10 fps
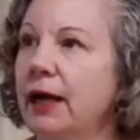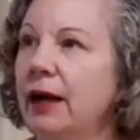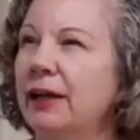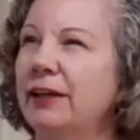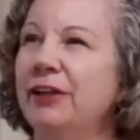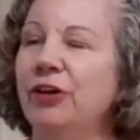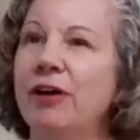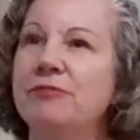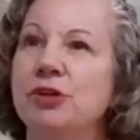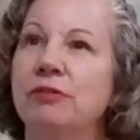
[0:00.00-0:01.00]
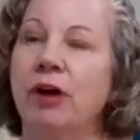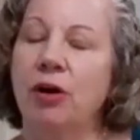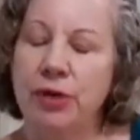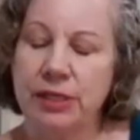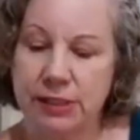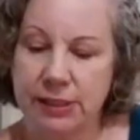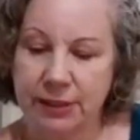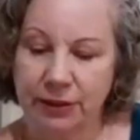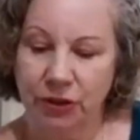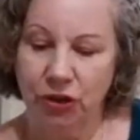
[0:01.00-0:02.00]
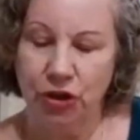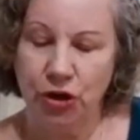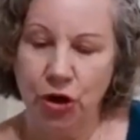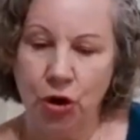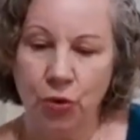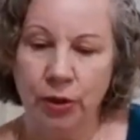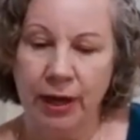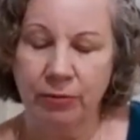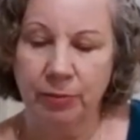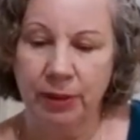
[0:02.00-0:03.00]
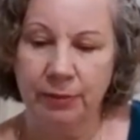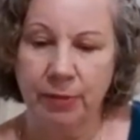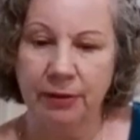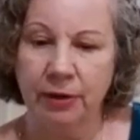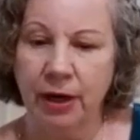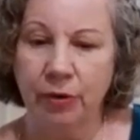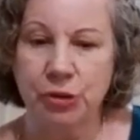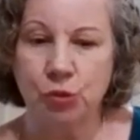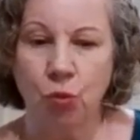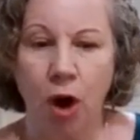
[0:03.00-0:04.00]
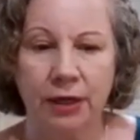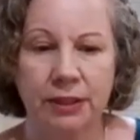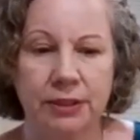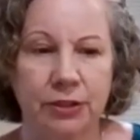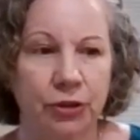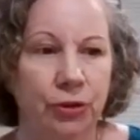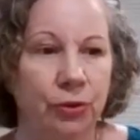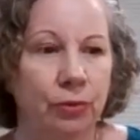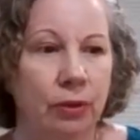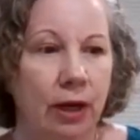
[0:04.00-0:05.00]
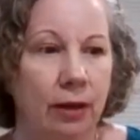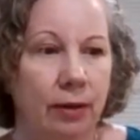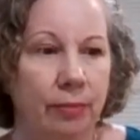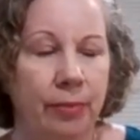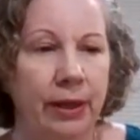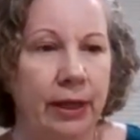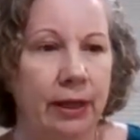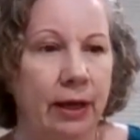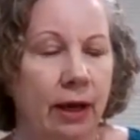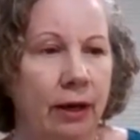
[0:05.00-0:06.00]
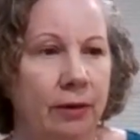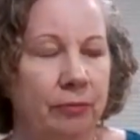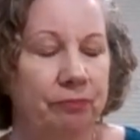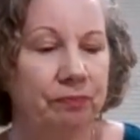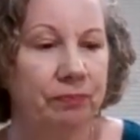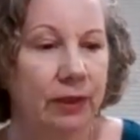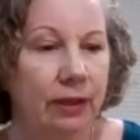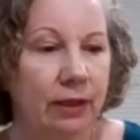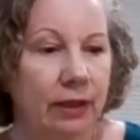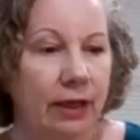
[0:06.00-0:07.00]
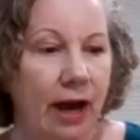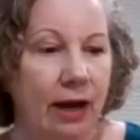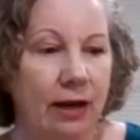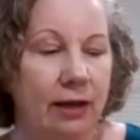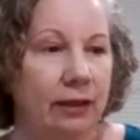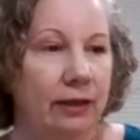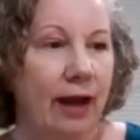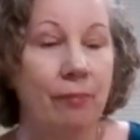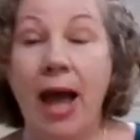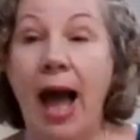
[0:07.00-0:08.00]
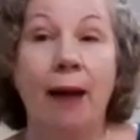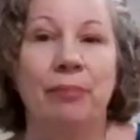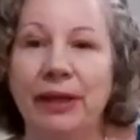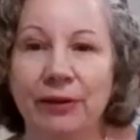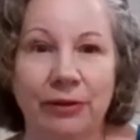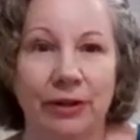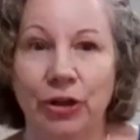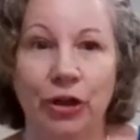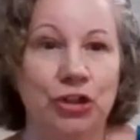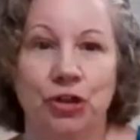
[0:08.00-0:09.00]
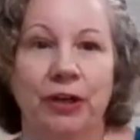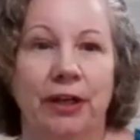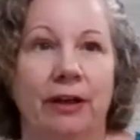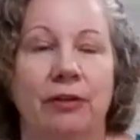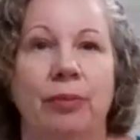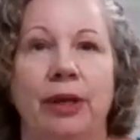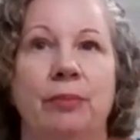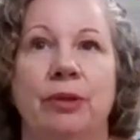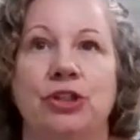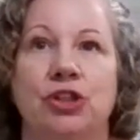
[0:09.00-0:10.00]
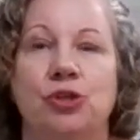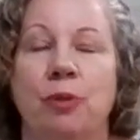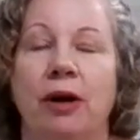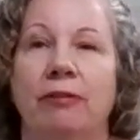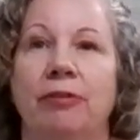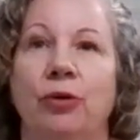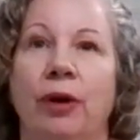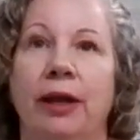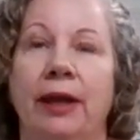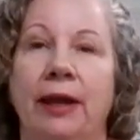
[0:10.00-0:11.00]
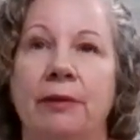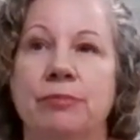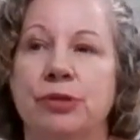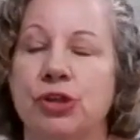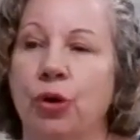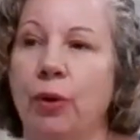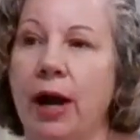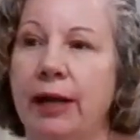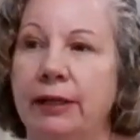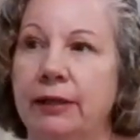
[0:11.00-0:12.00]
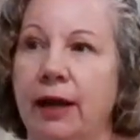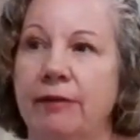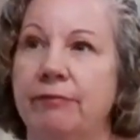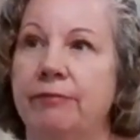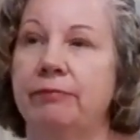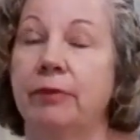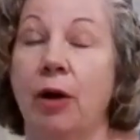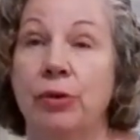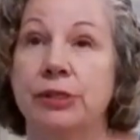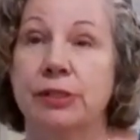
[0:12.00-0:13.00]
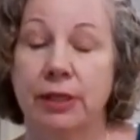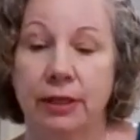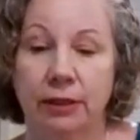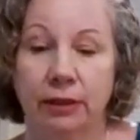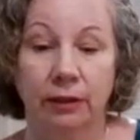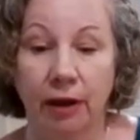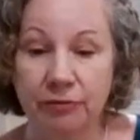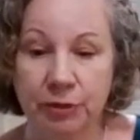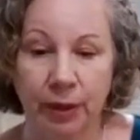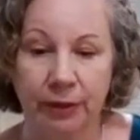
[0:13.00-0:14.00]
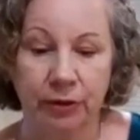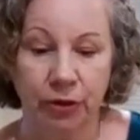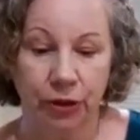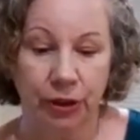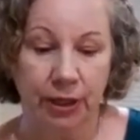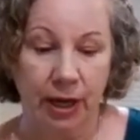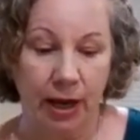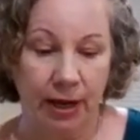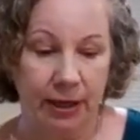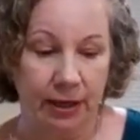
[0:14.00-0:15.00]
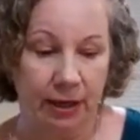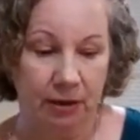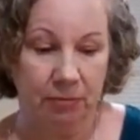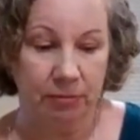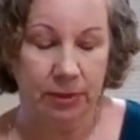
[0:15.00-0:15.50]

you know, I've sort of always known I would be a mother. I always wanted to be, um, I'm happy nurturing other people. It's just part of who I am. So I, I always loved motherhood. I, um,